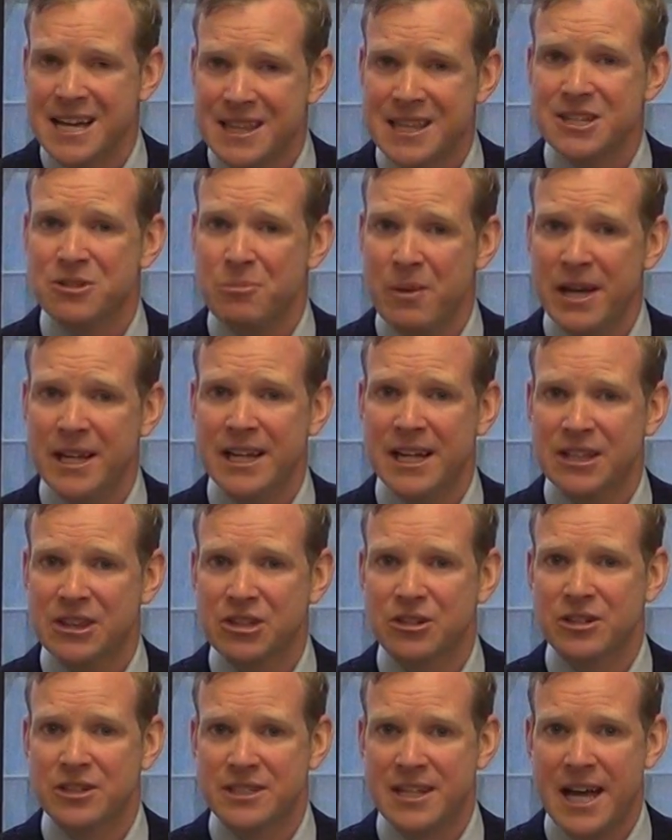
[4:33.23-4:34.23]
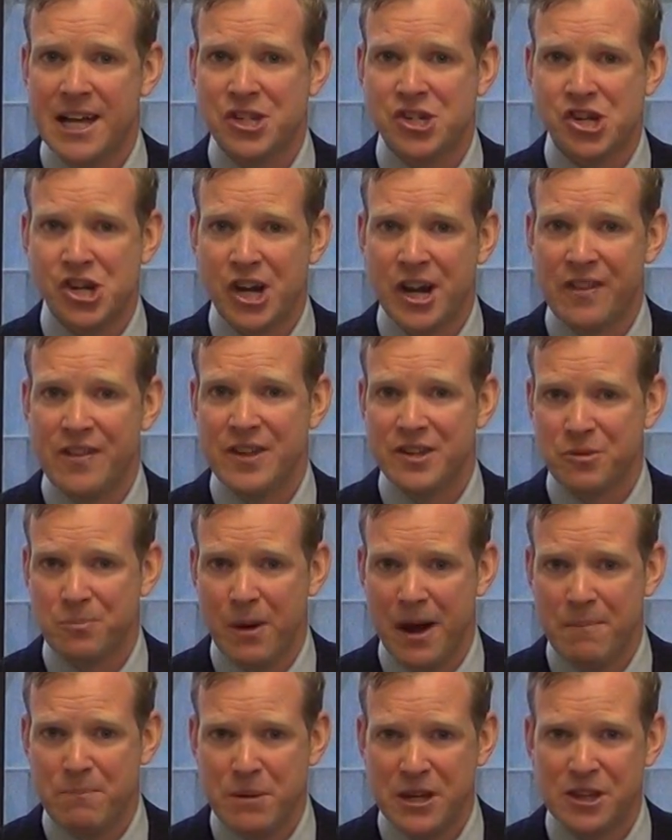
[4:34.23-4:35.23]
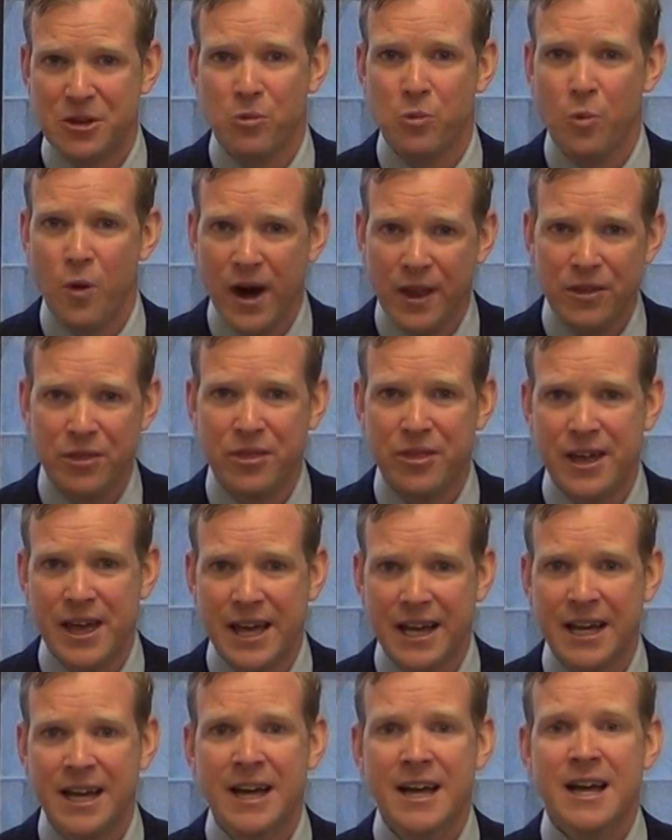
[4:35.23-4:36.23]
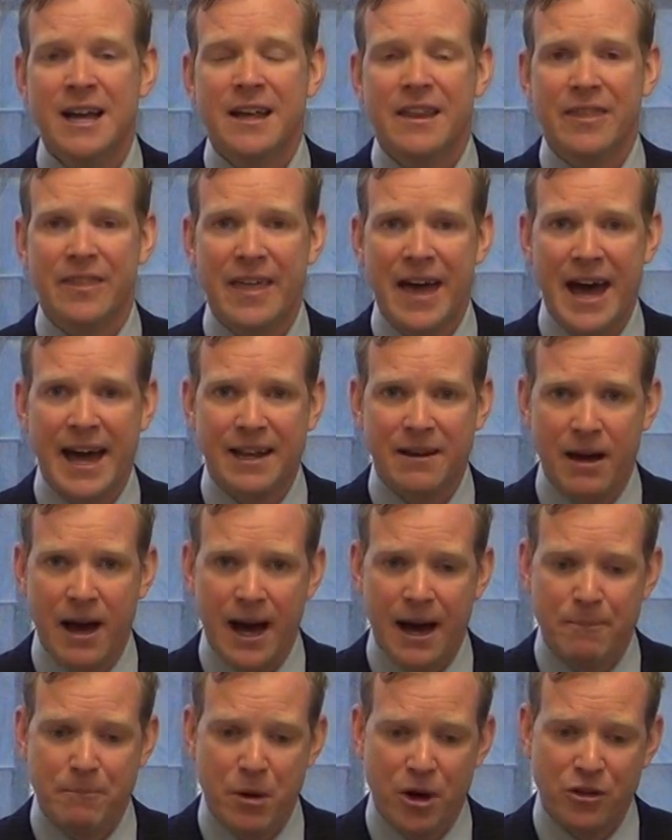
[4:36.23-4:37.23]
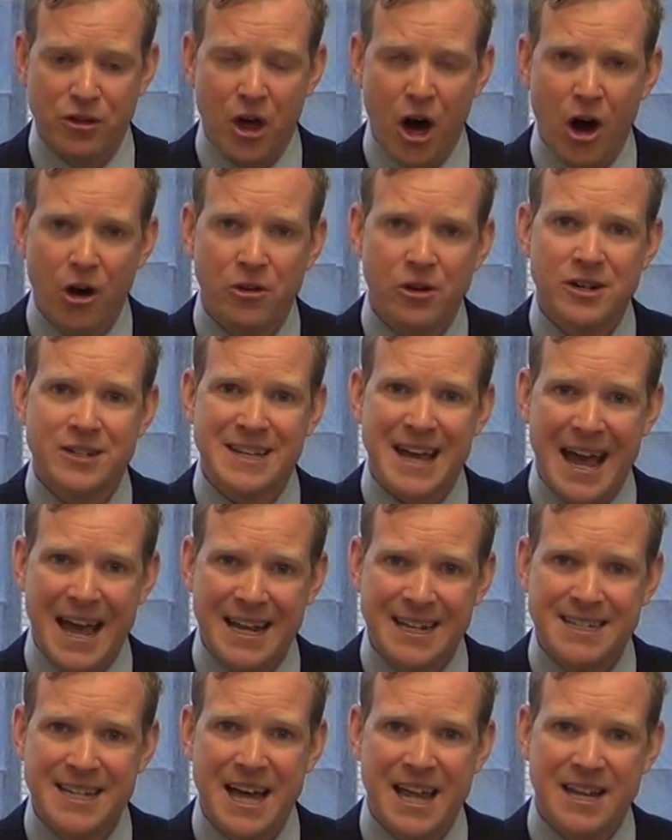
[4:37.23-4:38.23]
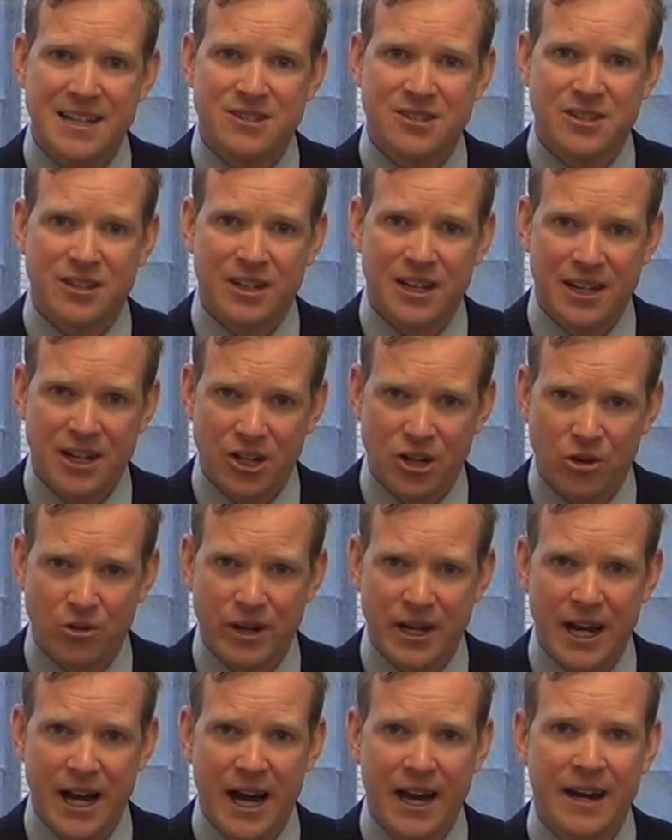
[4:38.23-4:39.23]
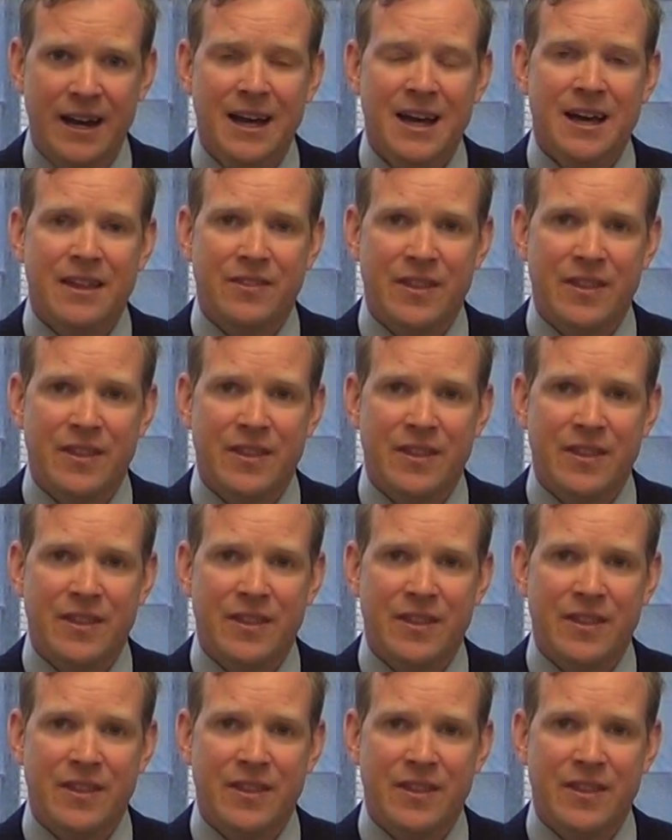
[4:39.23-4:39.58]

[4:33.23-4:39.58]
this might get their attention, and this might be the one thing that both owners and tenants can agree on,